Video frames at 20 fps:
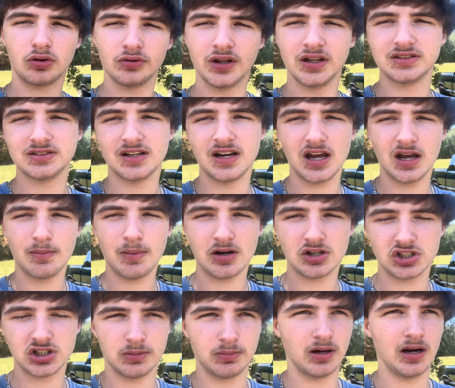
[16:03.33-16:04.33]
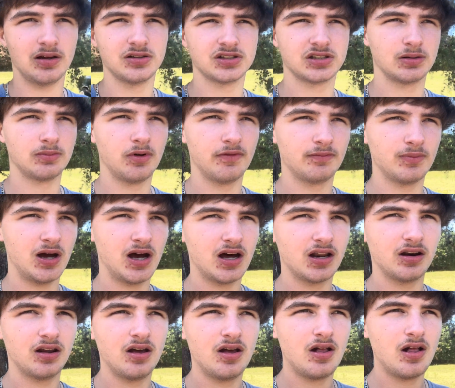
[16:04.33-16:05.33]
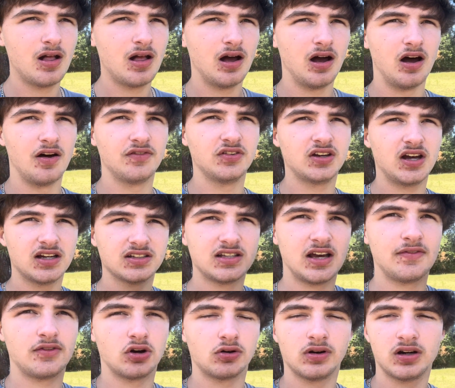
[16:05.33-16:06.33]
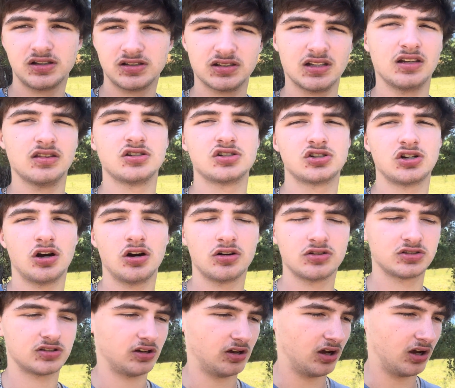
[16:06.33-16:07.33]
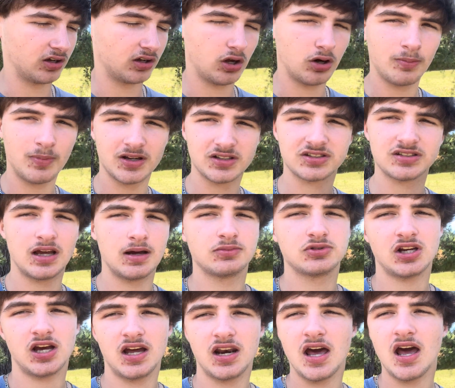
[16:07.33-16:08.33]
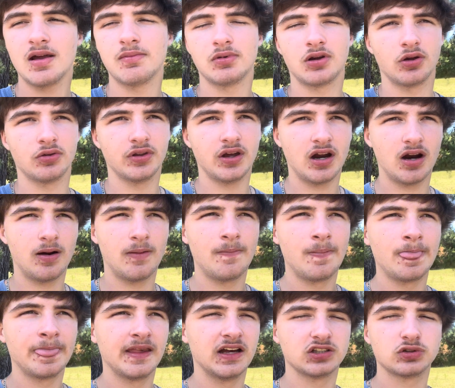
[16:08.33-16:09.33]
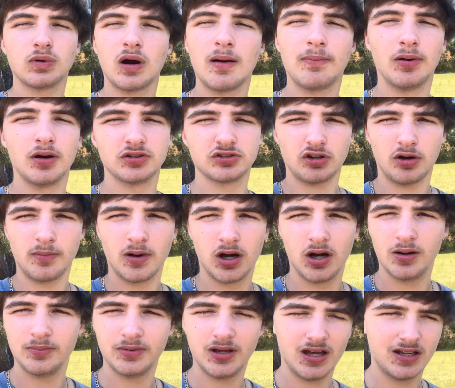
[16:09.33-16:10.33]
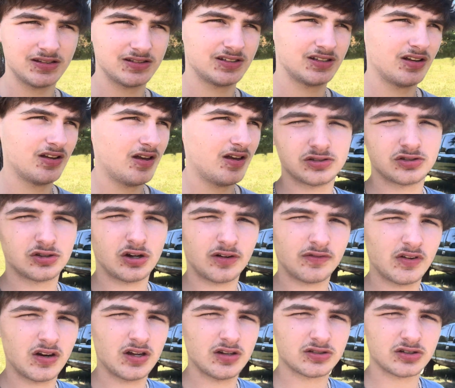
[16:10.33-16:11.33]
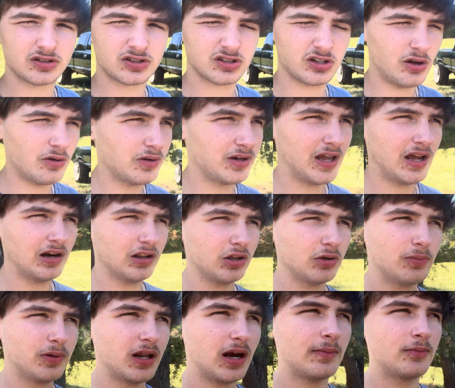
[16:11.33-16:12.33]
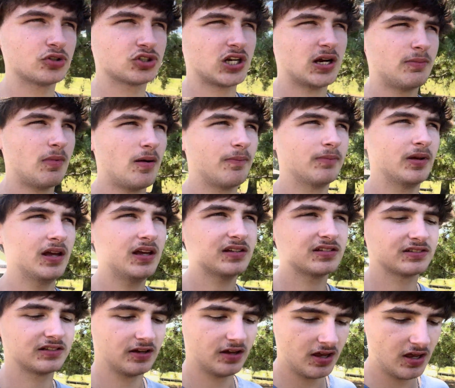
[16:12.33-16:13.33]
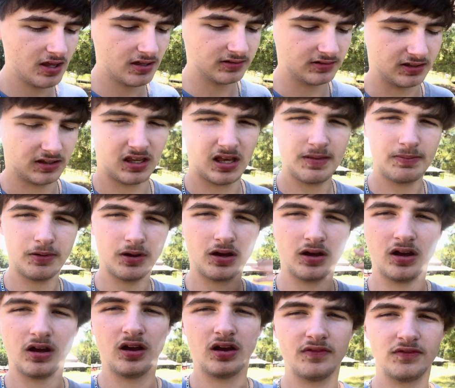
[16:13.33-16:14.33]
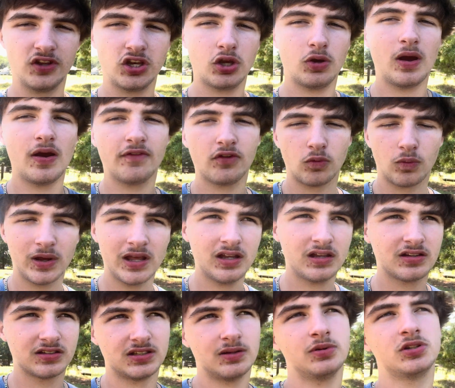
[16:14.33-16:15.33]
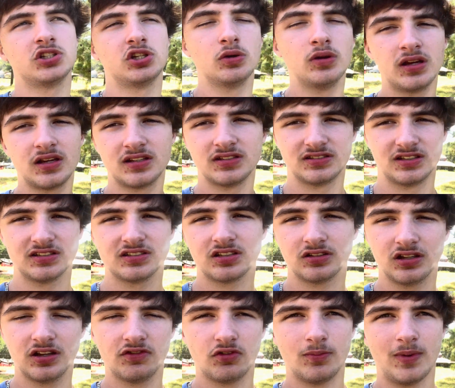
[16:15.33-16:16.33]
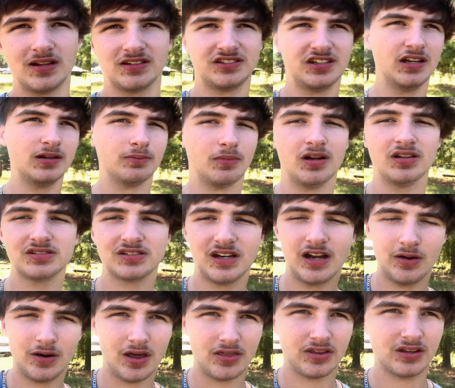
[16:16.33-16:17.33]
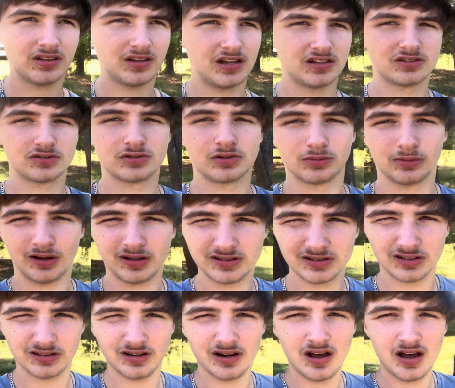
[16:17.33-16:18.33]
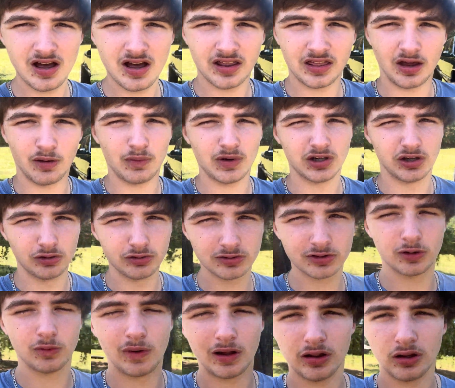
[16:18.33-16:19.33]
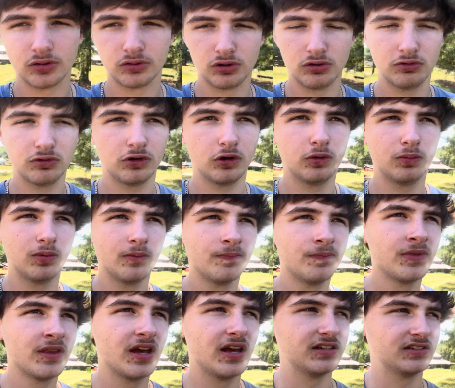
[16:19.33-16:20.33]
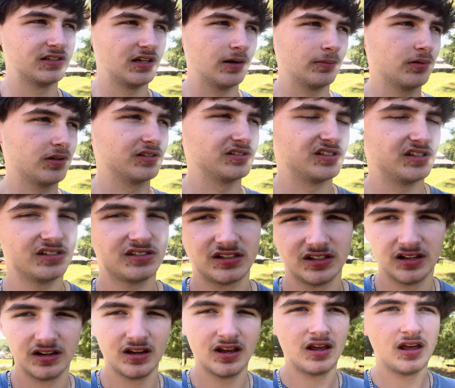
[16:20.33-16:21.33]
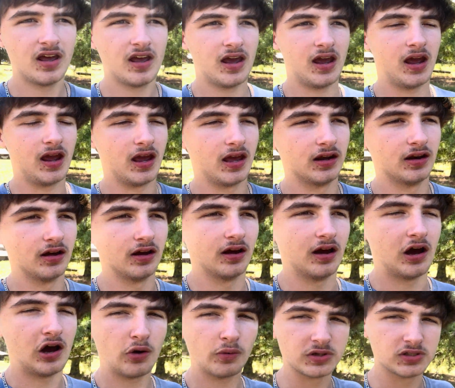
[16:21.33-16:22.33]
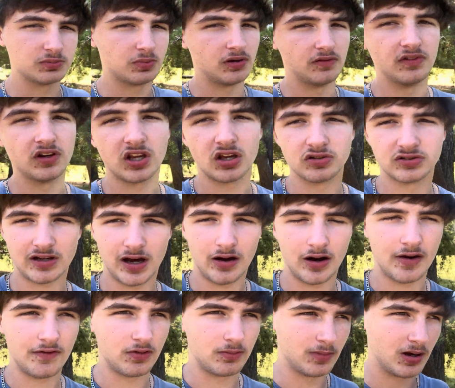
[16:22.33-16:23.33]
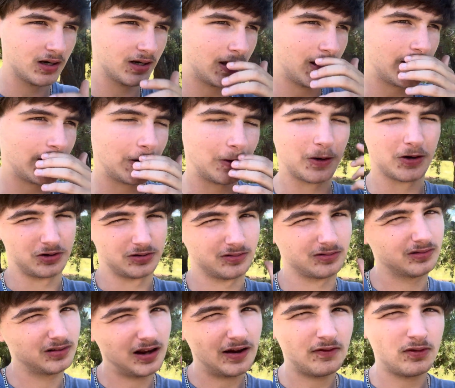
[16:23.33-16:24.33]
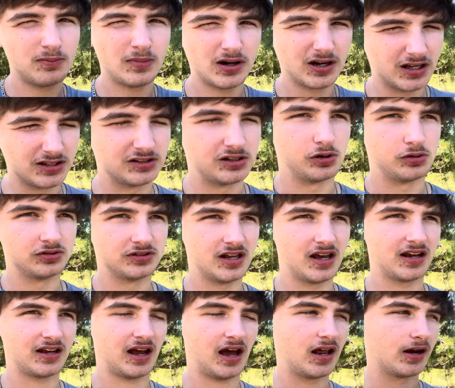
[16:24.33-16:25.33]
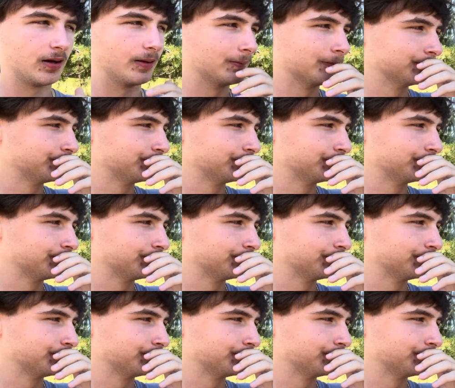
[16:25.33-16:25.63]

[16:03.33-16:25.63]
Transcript: on that today about shipping out some of mine. If you guys haven't already seen the shirts, go to my Snapchat, add me on there. That's where I post all my updates. Truck videos are slowing down a little bit. I'm gonna try my best to keep a video every week because I've been doing it consistently for about 10 months now, and I think that's the reason that we do so well on YouTube, is that I'm consistent. And I always put videos out every Monday, or every Monday, Tuesday kind of.